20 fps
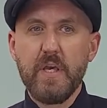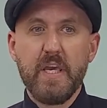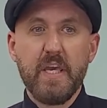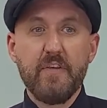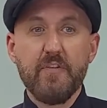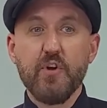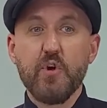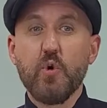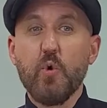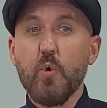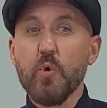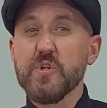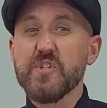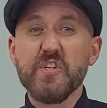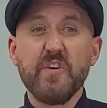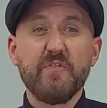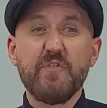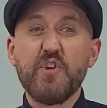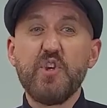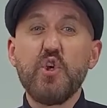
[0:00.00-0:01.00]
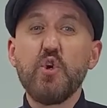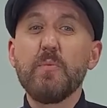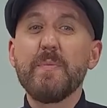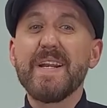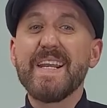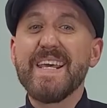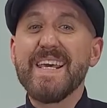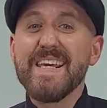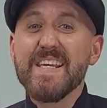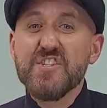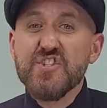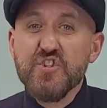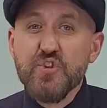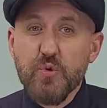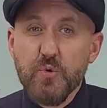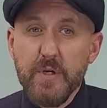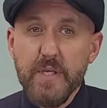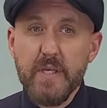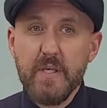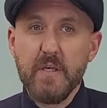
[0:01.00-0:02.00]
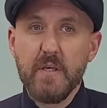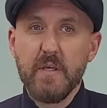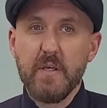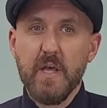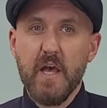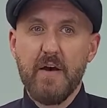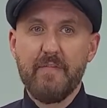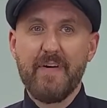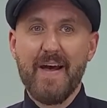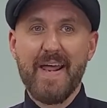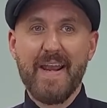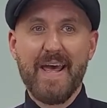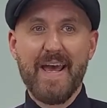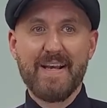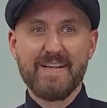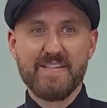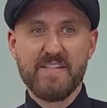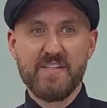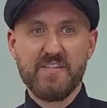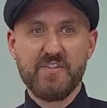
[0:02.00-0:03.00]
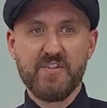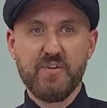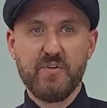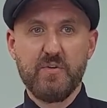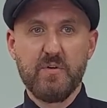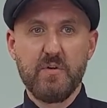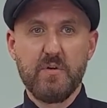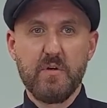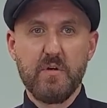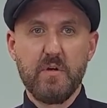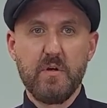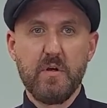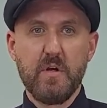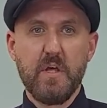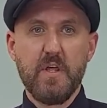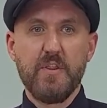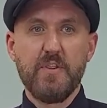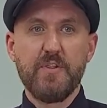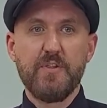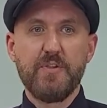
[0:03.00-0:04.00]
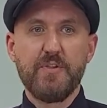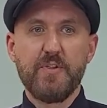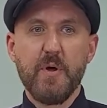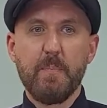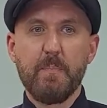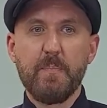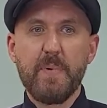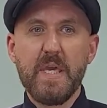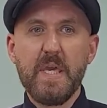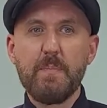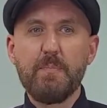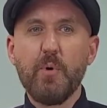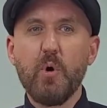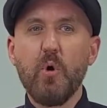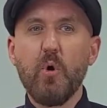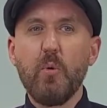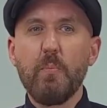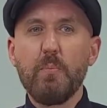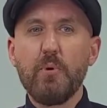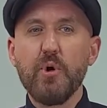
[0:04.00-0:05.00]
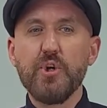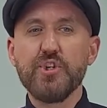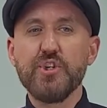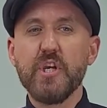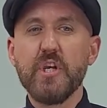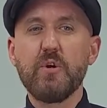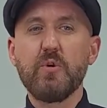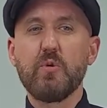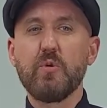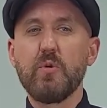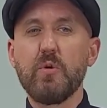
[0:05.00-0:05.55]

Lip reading: in the course of human history have had access to. The people pushing